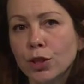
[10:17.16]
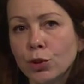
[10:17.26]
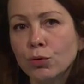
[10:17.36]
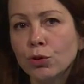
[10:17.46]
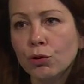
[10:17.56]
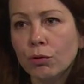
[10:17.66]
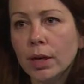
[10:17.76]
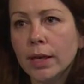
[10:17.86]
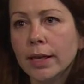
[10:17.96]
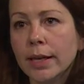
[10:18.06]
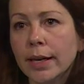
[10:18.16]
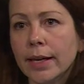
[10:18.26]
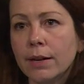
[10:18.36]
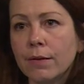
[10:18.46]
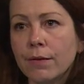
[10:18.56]
you try
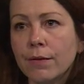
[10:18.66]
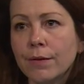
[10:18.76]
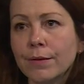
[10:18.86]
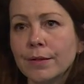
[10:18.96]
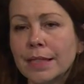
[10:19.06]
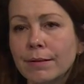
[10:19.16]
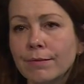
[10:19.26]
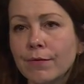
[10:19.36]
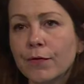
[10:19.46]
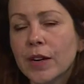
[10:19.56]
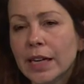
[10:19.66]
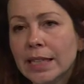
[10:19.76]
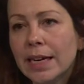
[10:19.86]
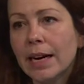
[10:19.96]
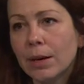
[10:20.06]
and
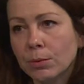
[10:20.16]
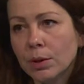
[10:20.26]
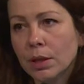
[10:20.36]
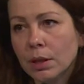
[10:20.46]
find out